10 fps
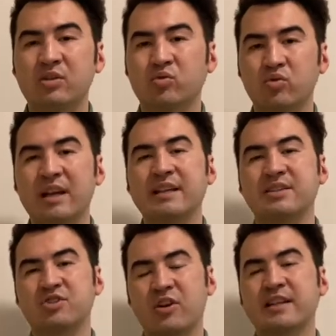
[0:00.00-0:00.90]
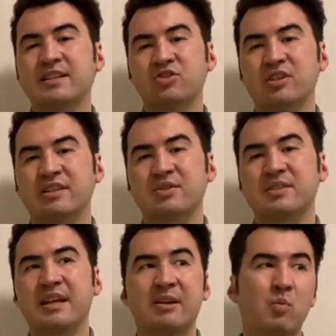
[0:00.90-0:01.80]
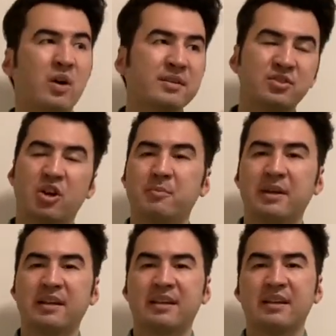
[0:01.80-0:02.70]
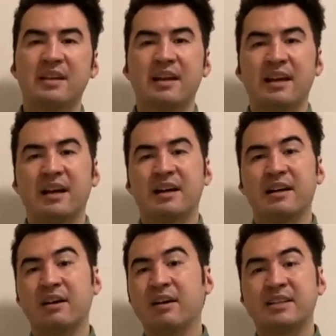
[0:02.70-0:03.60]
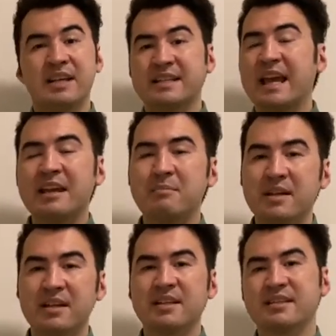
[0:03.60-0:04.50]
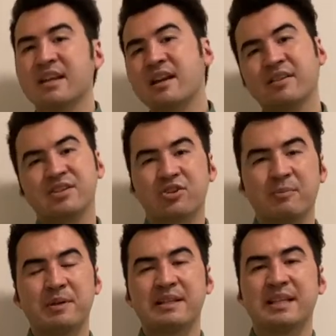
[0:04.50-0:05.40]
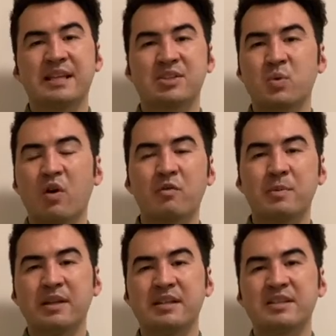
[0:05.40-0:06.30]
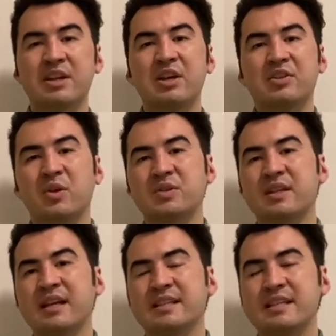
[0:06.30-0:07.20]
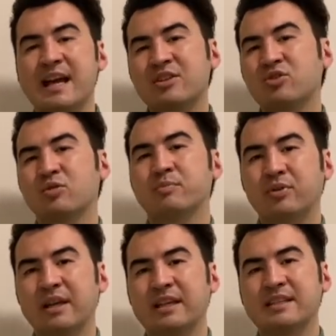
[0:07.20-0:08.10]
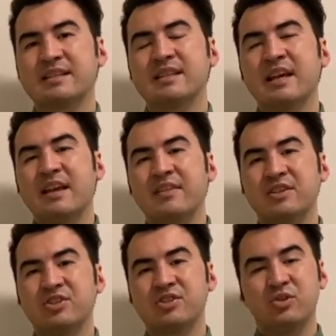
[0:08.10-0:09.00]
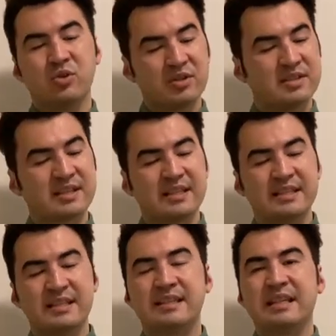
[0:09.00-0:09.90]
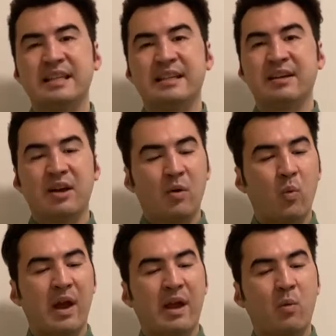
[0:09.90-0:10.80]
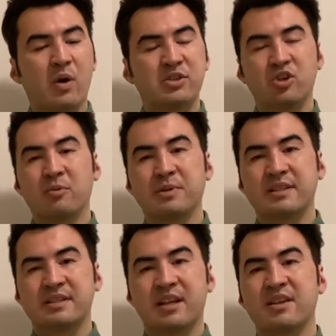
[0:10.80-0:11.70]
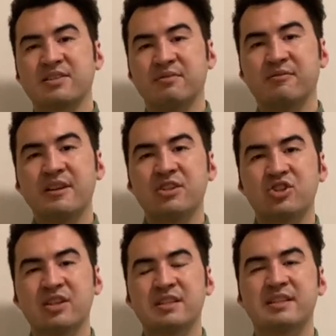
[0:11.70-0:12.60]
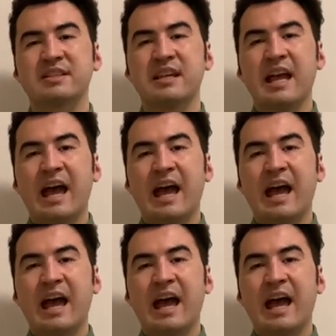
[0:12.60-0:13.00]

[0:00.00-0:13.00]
great strategy. So say one topic takes 8 minutes, another topic takes 12 minutes. Those are nice natural breaks. The students can see where one topic starts and finishes,